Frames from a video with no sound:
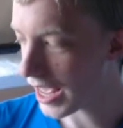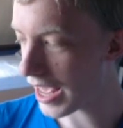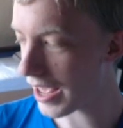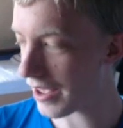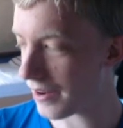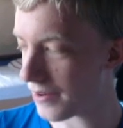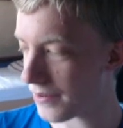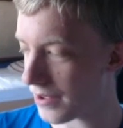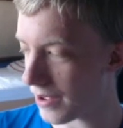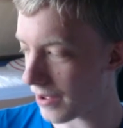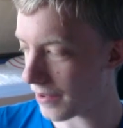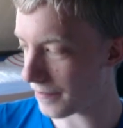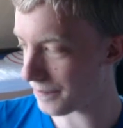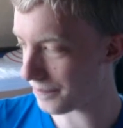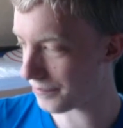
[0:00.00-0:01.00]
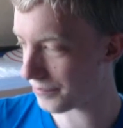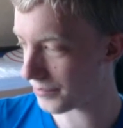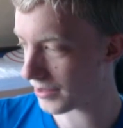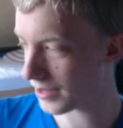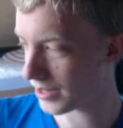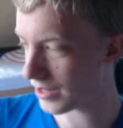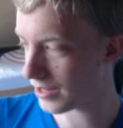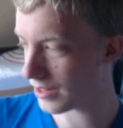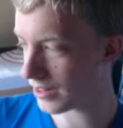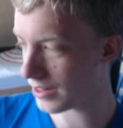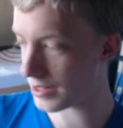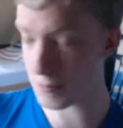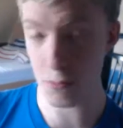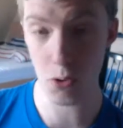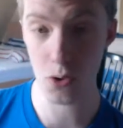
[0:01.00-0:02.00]
And
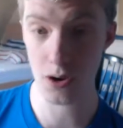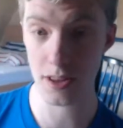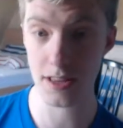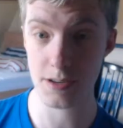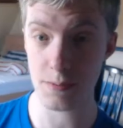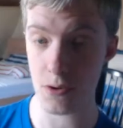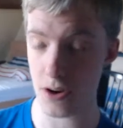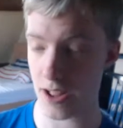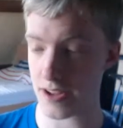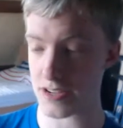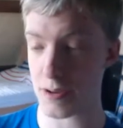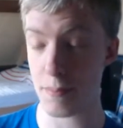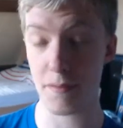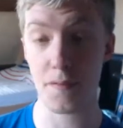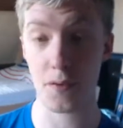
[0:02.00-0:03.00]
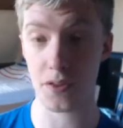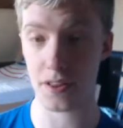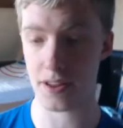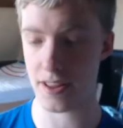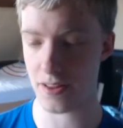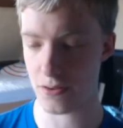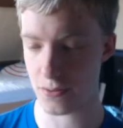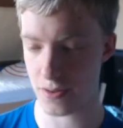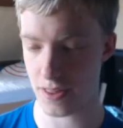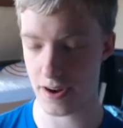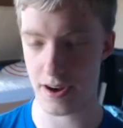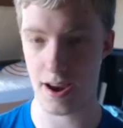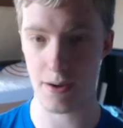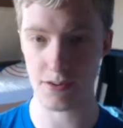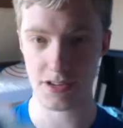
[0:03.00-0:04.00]
this morning, actually, before the kids were
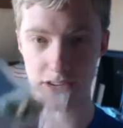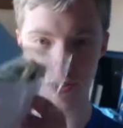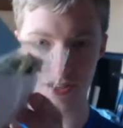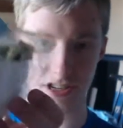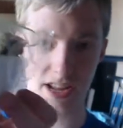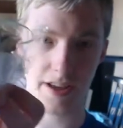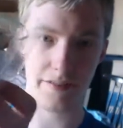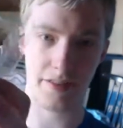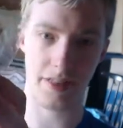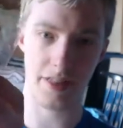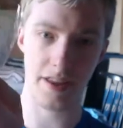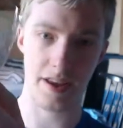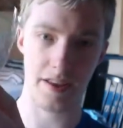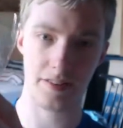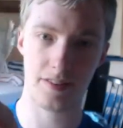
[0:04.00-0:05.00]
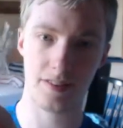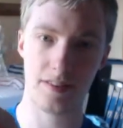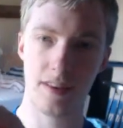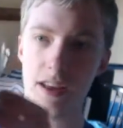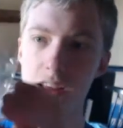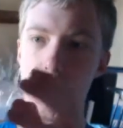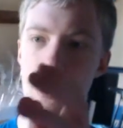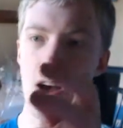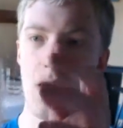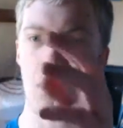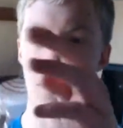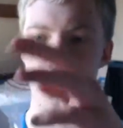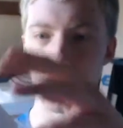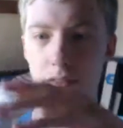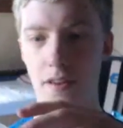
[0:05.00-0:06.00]
there, I was actually given this.
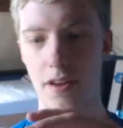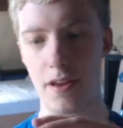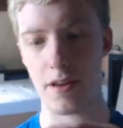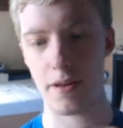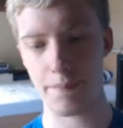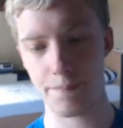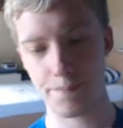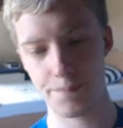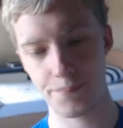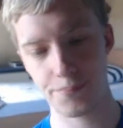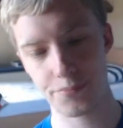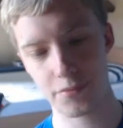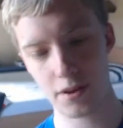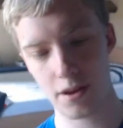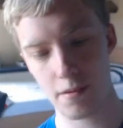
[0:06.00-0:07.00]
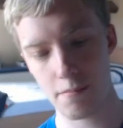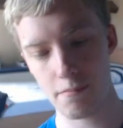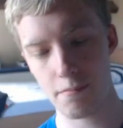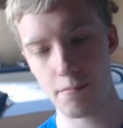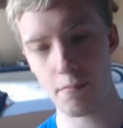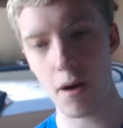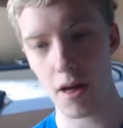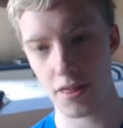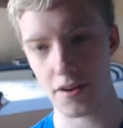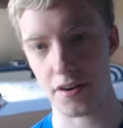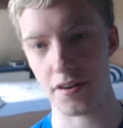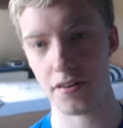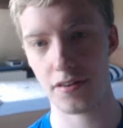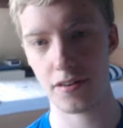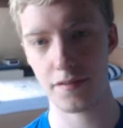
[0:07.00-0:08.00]
One of the
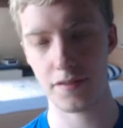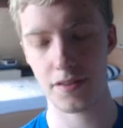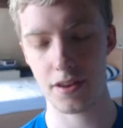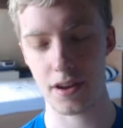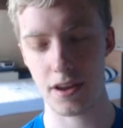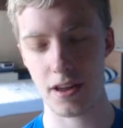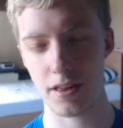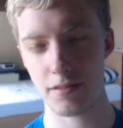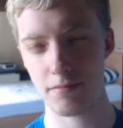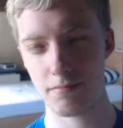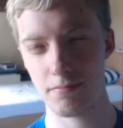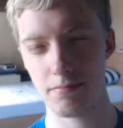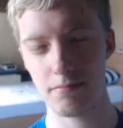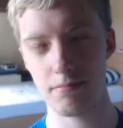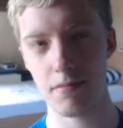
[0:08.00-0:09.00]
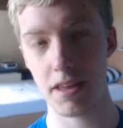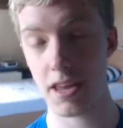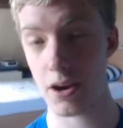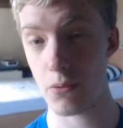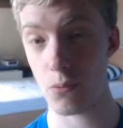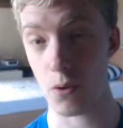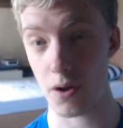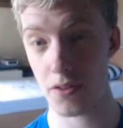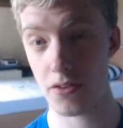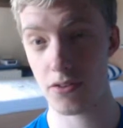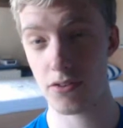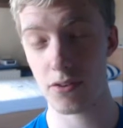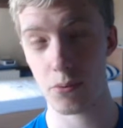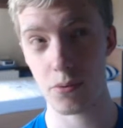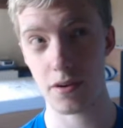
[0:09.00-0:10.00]
mothers of the year ones,
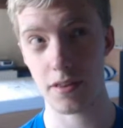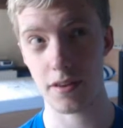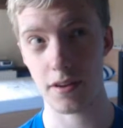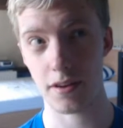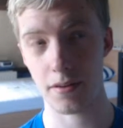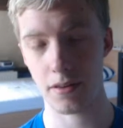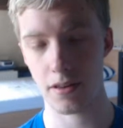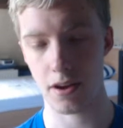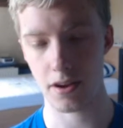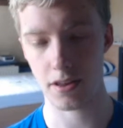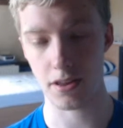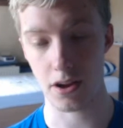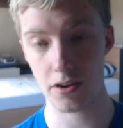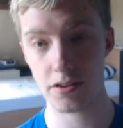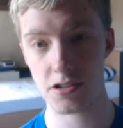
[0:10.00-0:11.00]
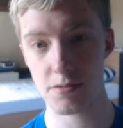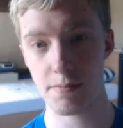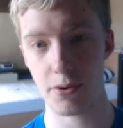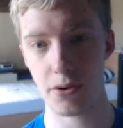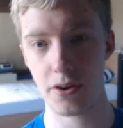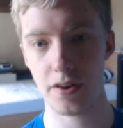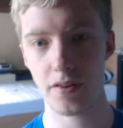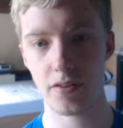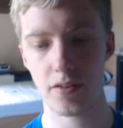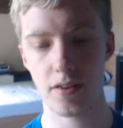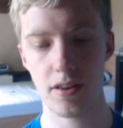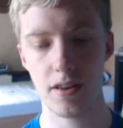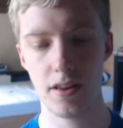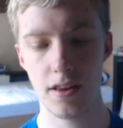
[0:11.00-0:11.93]
so one of the youngest boys.